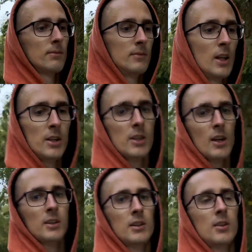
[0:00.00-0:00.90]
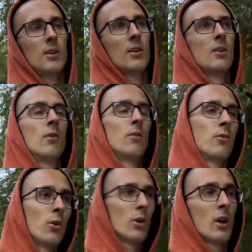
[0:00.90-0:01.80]
dedicated
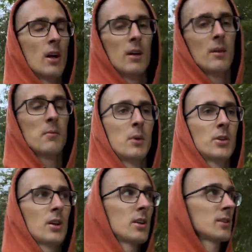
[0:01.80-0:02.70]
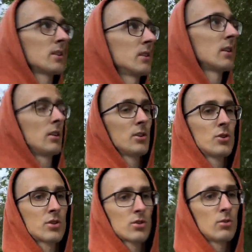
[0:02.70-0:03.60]
for a madrasa, a
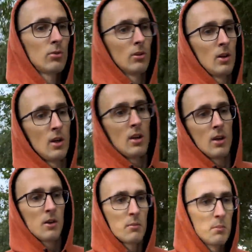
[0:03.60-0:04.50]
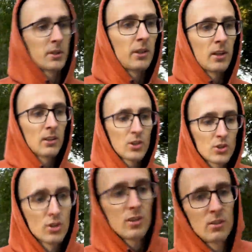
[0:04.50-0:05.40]
religious school, but in English
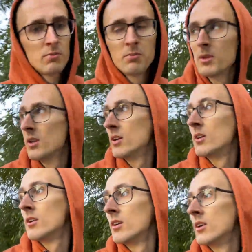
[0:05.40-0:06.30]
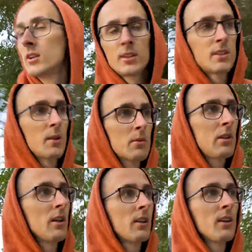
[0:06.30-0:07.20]
it seems
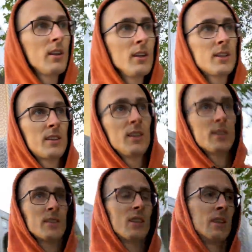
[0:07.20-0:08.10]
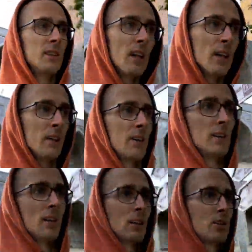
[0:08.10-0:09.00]
like it is the
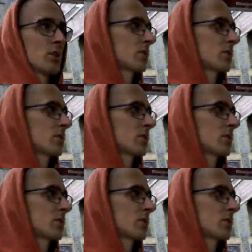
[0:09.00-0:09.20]
religious